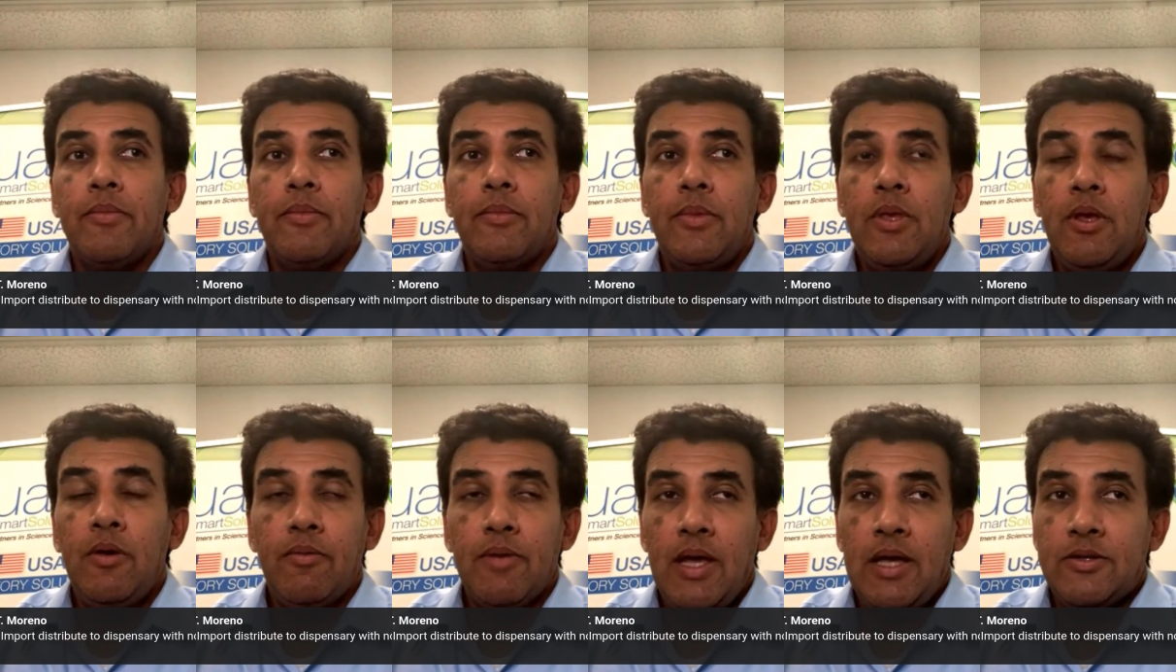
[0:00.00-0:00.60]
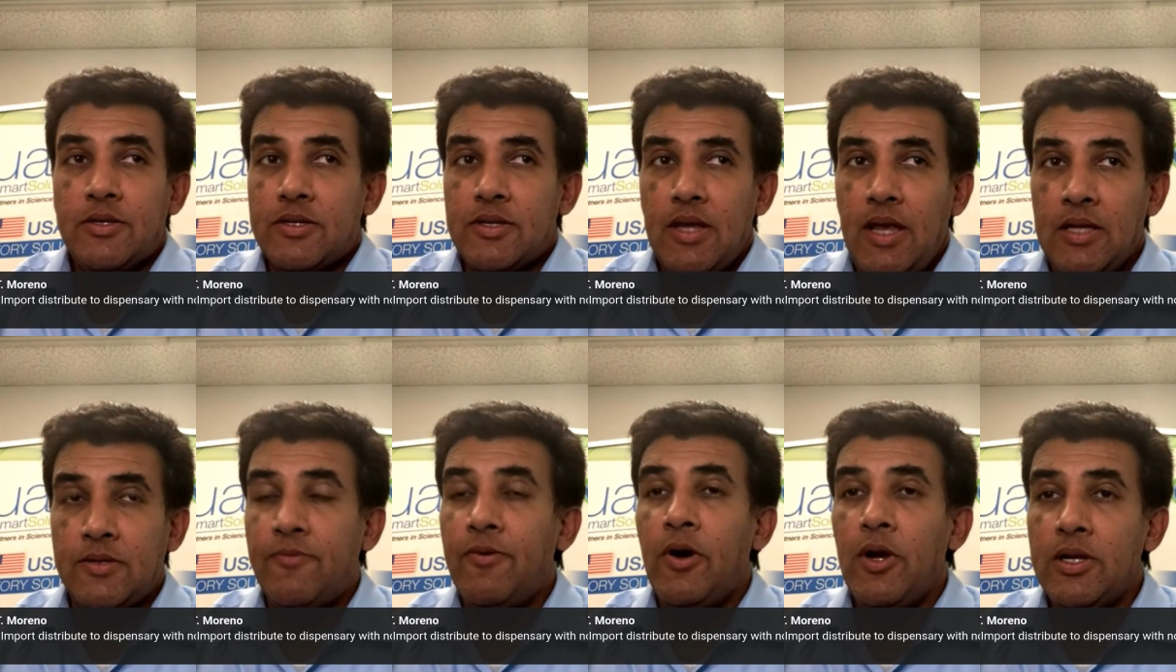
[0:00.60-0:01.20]
It's
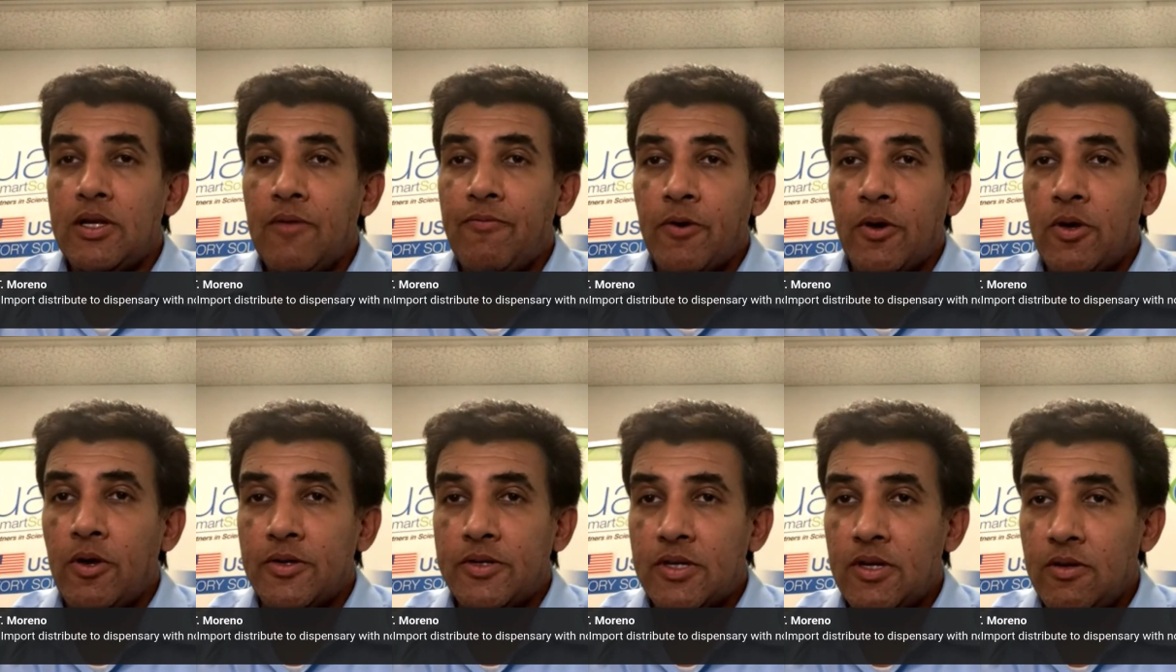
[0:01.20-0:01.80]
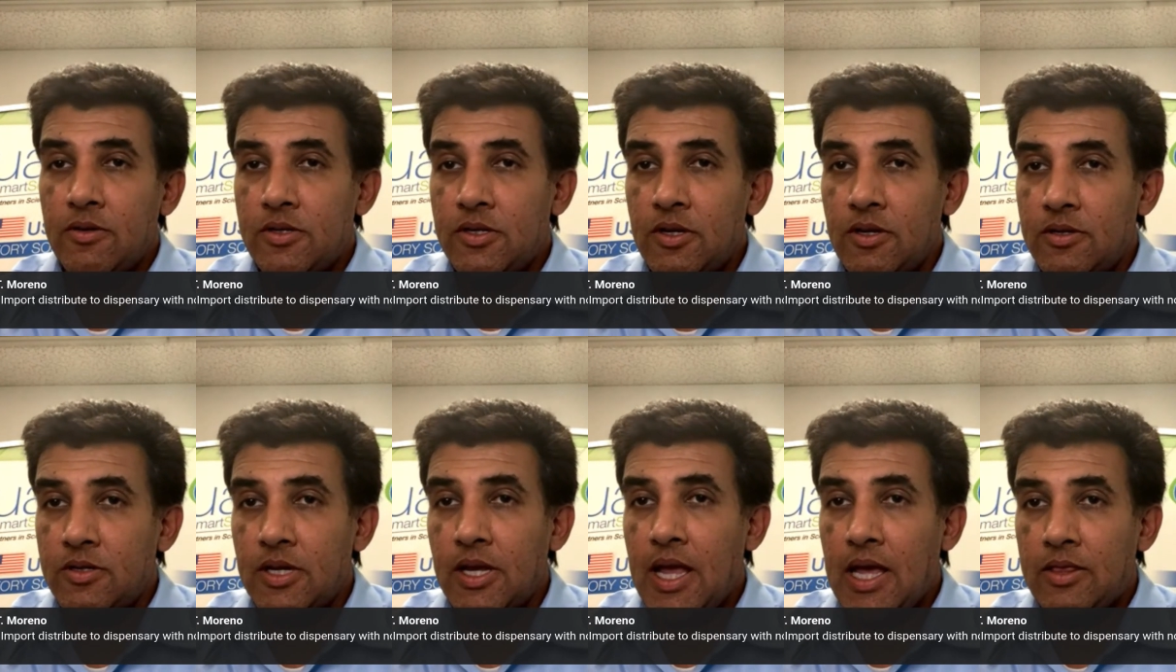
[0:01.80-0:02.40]
very difficult
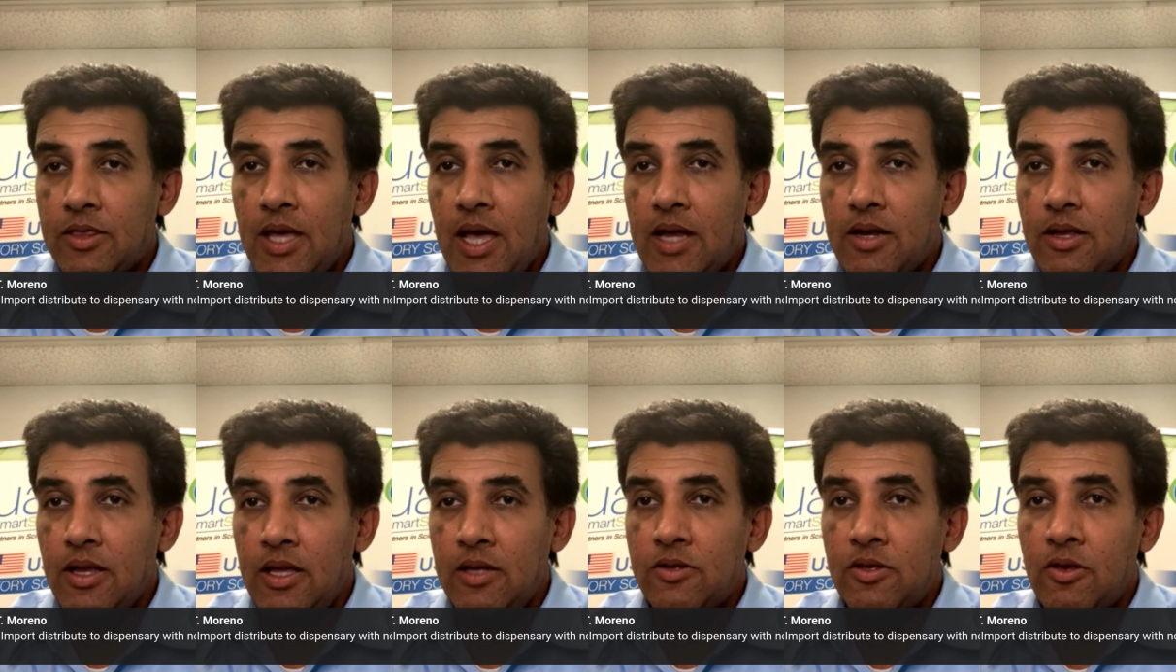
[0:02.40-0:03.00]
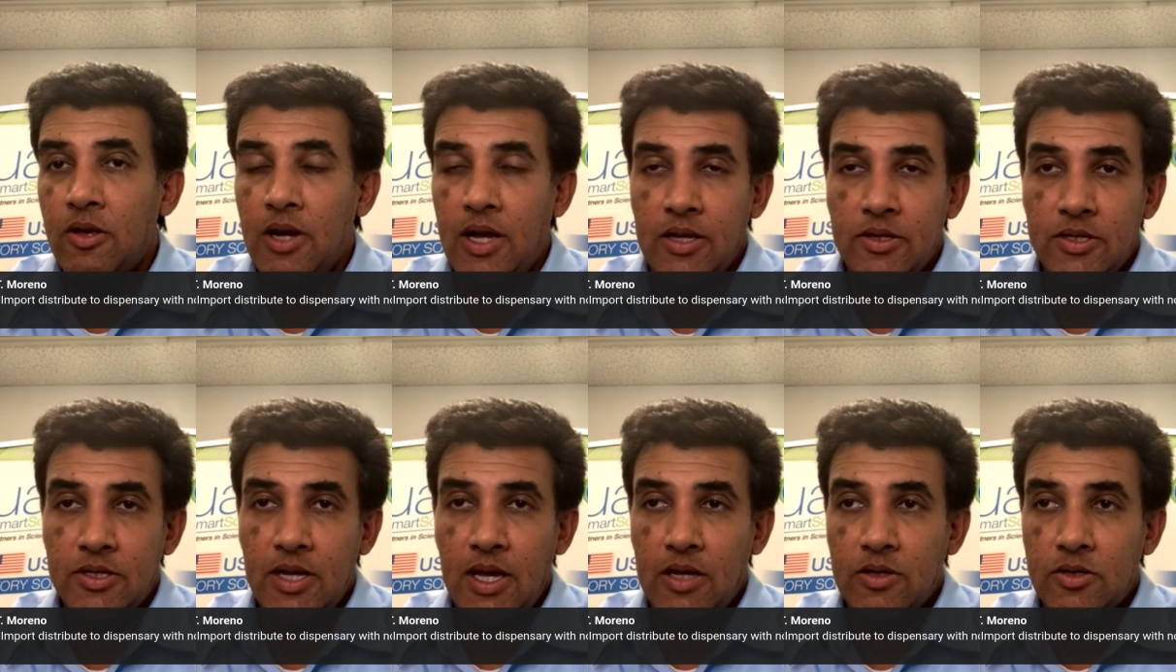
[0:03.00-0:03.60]
to get that into the United
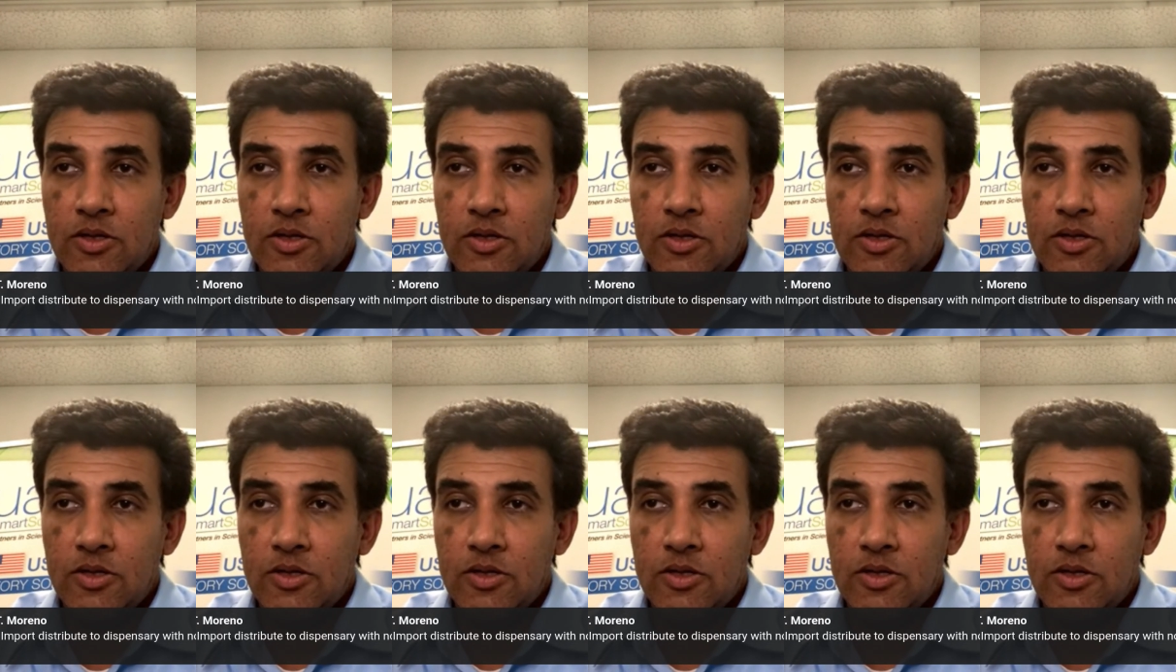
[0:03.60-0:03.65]
States.